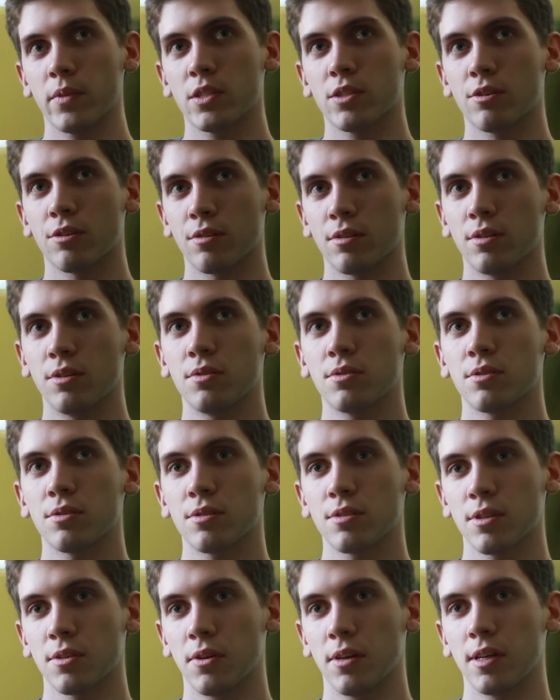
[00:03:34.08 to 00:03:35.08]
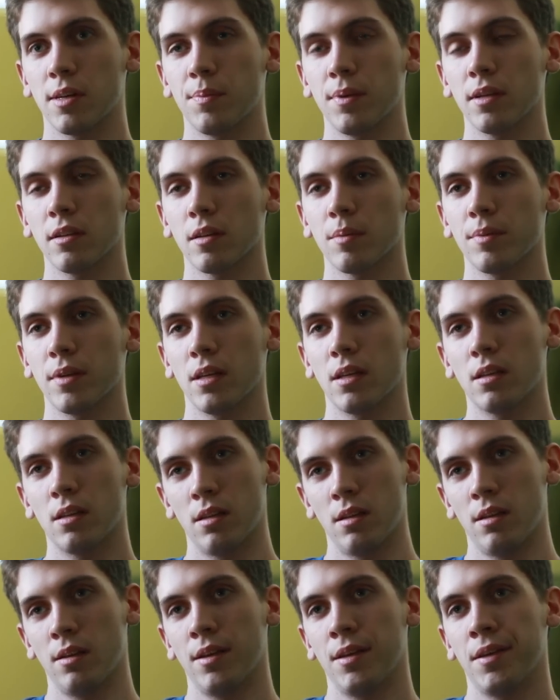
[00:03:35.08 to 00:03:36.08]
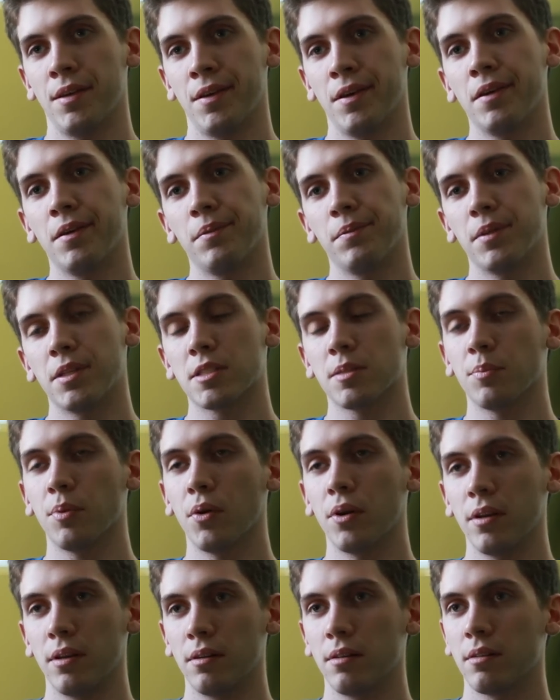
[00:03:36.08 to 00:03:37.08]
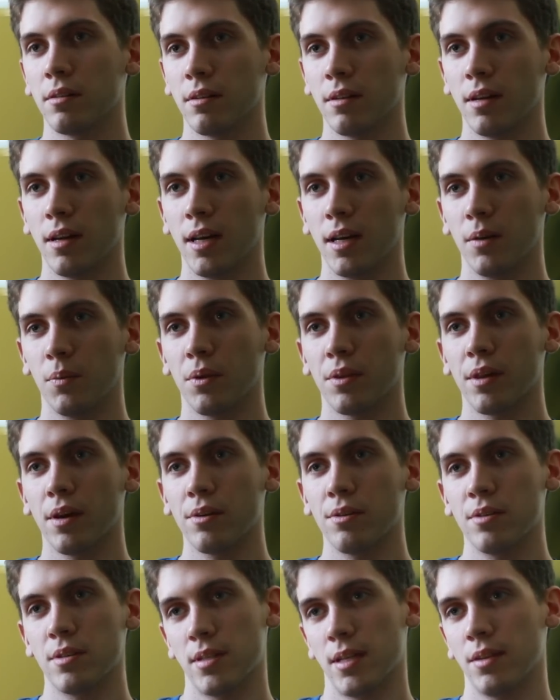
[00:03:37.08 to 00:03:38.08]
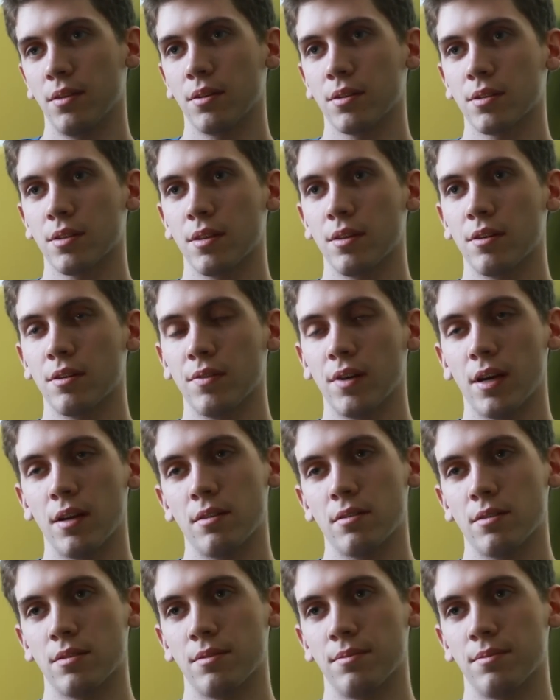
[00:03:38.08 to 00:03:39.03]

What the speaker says: certain users are going to be a little bit disappointed with how your design looks on their device.